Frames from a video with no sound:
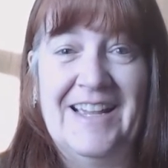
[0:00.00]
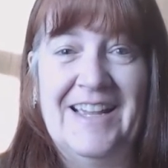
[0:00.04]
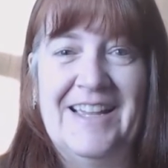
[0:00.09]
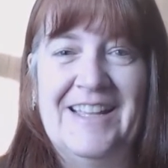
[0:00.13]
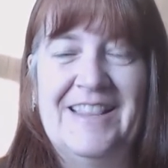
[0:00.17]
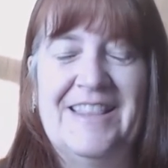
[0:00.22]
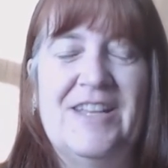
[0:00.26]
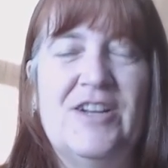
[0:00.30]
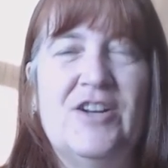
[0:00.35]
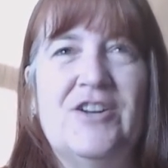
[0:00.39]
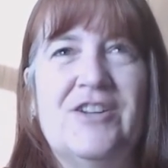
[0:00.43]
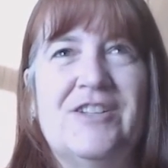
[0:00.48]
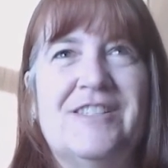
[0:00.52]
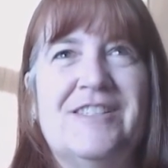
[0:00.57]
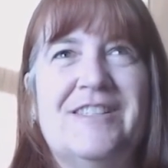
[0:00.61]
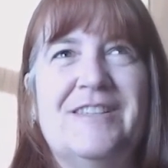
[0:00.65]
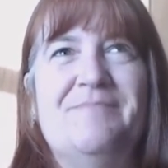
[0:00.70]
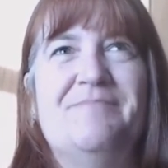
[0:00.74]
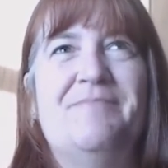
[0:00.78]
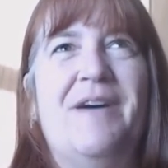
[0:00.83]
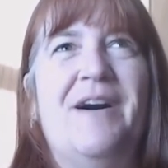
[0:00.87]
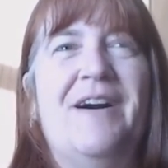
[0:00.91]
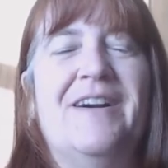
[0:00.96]
There are
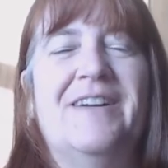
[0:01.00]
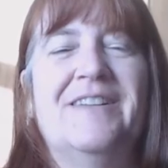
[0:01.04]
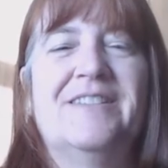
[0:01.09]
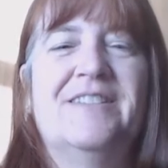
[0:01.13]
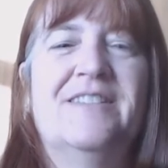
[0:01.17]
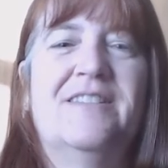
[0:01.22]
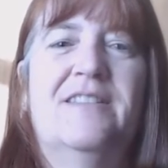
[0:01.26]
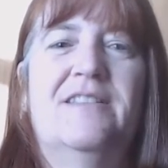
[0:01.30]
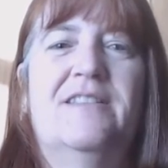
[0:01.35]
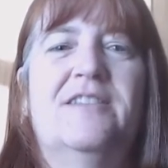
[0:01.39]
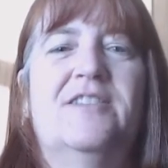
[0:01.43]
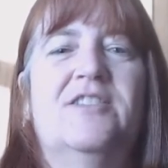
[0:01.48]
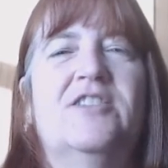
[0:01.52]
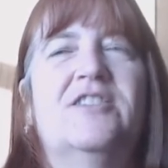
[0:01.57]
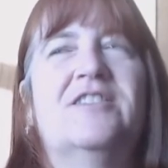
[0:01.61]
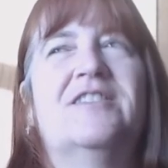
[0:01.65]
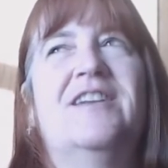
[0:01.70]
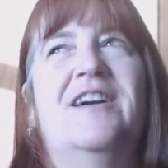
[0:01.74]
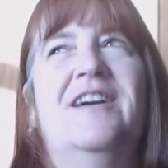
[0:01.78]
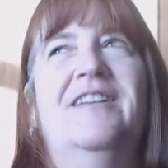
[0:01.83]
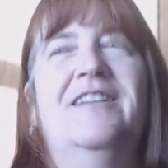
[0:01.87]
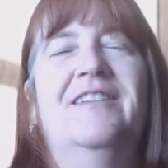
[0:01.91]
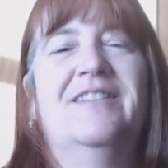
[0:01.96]
some parts that just
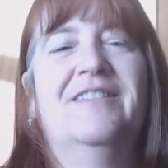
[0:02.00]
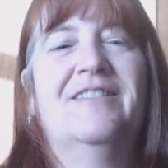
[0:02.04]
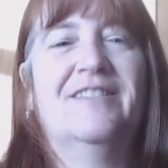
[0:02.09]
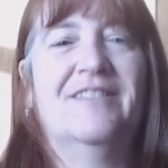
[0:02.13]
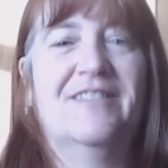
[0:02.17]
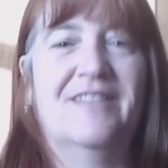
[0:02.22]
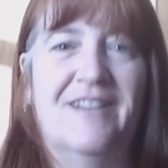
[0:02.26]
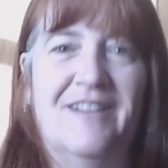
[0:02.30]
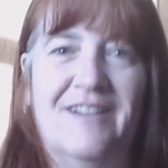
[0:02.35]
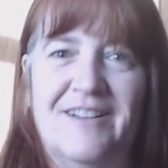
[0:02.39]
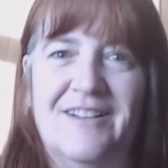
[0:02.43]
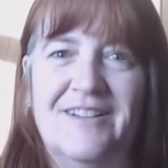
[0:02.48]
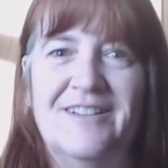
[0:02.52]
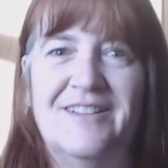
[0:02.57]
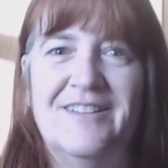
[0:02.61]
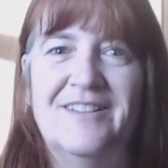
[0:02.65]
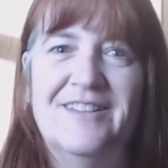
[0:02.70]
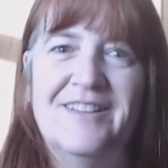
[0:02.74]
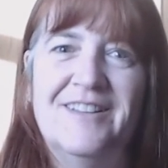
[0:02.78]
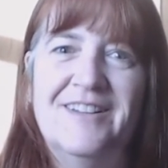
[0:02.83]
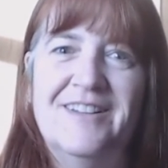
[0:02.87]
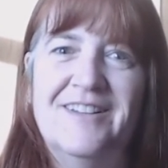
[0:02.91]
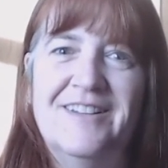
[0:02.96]
kind of
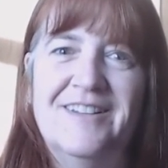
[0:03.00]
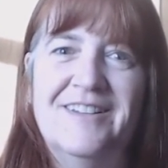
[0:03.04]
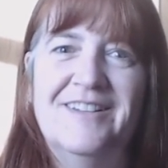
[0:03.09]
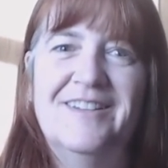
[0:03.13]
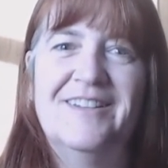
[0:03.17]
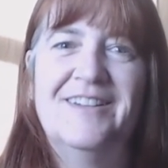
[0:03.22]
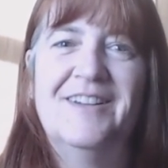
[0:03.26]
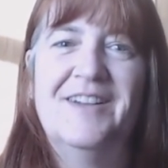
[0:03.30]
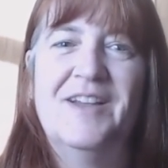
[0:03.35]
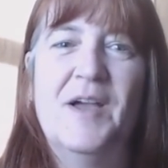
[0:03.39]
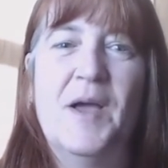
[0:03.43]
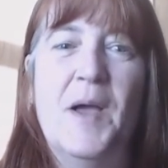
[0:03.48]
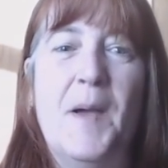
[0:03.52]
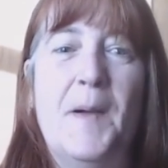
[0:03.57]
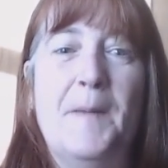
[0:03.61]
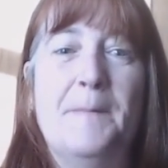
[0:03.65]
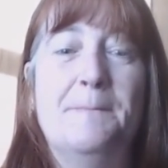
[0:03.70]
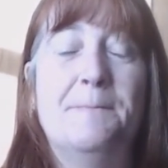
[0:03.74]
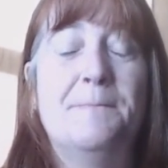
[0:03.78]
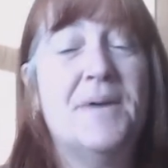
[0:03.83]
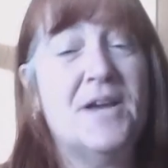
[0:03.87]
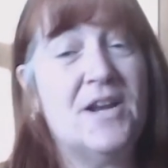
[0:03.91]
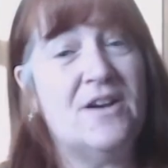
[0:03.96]
lull.
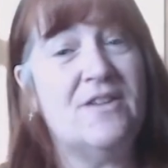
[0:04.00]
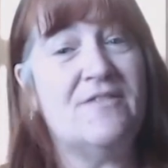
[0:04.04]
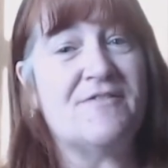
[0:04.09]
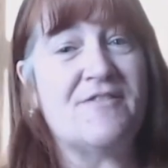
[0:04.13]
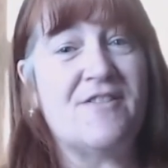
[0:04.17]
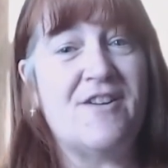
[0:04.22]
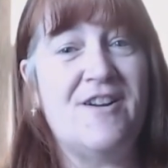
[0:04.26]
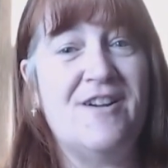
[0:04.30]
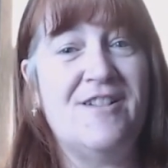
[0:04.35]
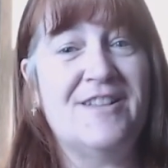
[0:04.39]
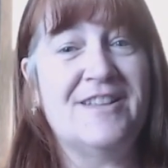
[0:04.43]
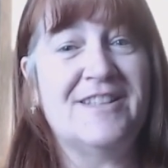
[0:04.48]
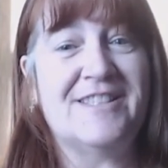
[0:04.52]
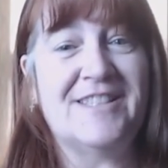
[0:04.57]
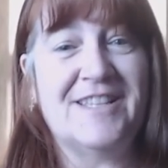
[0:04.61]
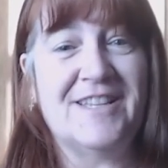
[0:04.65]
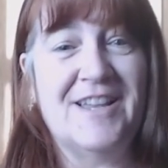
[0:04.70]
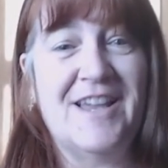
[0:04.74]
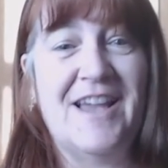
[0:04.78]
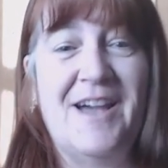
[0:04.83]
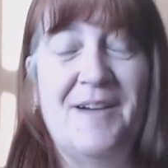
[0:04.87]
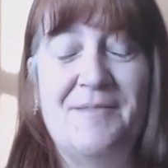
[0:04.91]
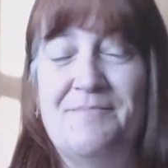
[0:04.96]
But overall, it's
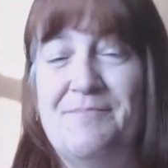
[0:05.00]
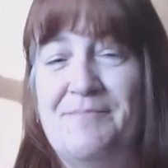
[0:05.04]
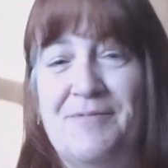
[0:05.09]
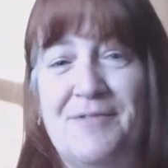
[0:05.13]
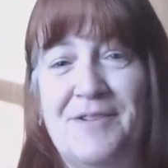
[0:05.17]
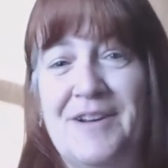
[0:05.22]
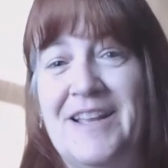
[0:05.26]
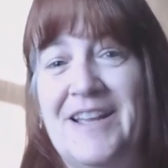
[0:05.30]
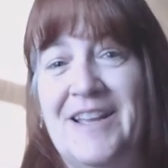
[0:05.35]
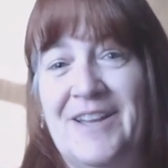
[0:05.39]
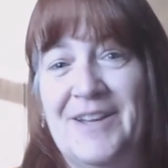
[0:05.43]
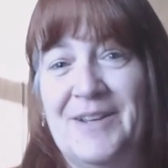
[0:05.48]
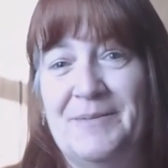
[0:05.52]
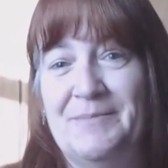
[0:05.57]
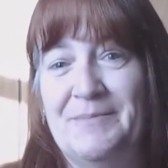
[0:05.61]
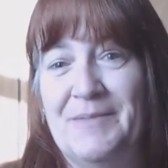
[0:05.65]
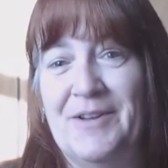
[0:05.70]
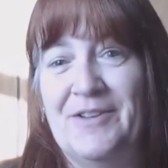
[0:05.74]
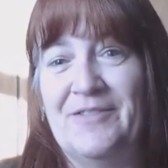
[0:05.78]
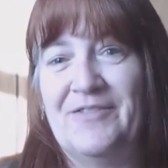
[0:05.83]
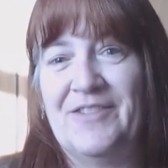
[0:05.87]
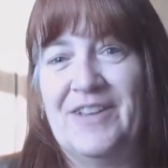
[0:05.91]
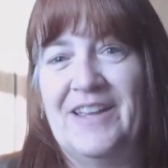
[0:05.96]
a pretty good
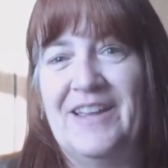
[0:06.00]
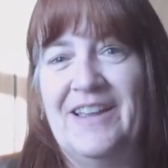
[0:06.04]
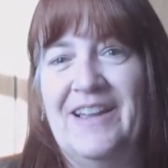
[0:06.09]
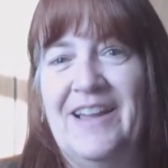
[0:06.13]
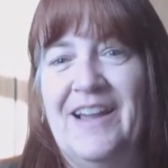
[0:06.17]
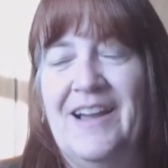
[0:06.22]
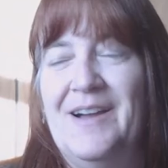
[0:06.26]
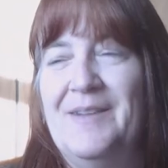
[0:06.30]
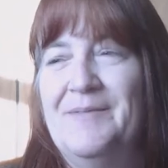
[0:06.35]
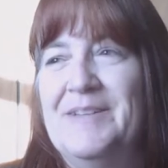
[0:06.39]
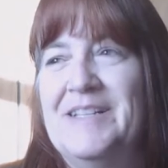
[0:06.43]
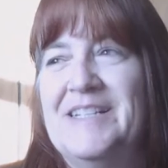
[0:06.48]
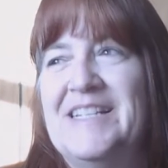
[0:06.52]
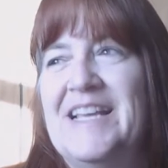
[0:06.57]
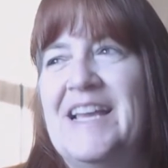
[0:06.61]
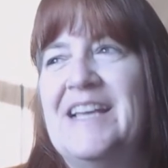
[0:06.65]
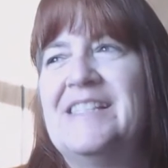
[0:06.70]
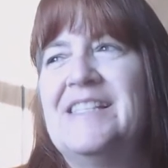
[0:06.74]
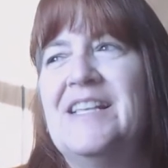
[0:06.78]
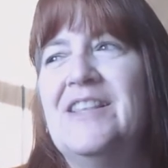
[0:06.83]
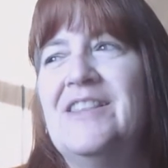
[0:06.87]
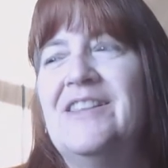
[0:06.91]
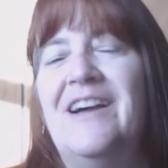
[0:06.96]
movie. It
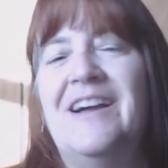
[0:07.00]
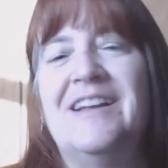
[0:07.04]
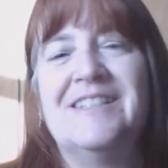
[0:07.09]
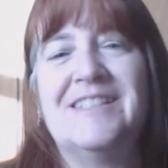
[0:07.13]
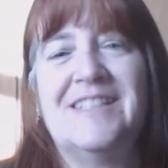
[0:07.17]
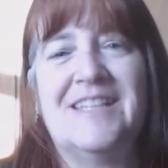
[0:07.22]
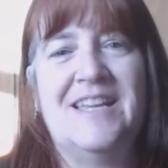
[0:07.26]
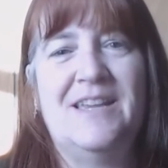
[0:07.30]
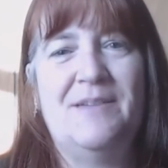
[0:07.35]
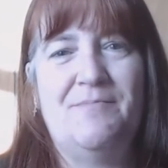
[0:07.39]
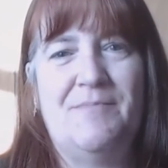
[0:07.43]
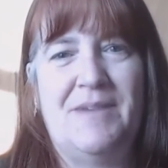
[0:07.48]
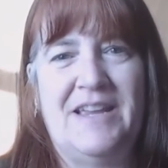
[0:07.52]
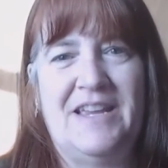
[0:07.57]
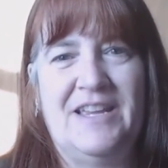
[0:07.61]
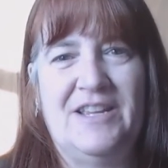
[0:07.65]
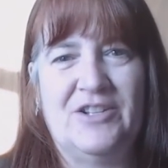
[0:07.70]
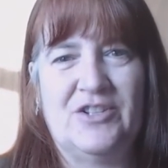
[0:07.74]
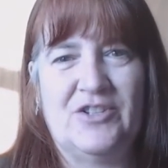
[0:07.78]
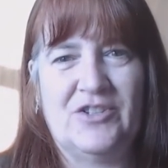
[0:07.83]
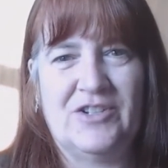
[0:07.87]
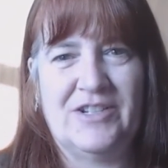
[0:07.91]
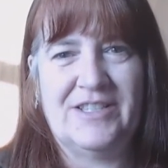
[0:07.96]
takes a lot to keep my
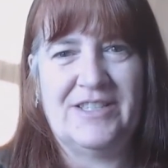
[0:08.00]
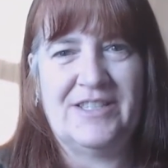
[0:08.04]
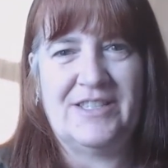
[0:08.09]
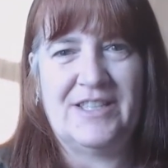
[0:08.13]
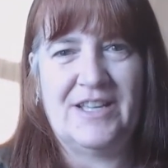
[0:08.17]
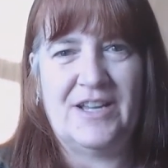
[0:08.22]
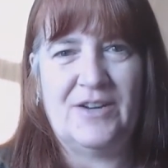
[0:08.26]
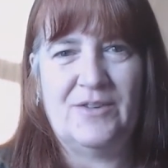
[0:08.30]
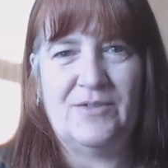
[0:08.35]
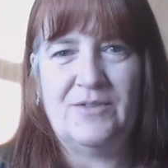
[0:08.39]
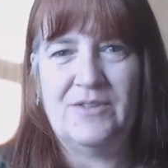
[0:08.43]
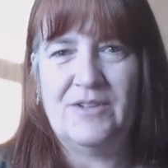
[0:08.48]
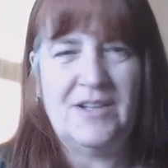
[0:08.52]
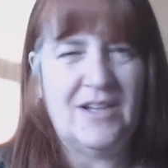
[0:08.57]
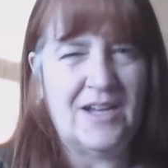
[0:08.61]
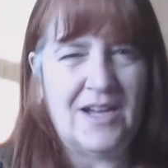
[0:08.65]
interest, though.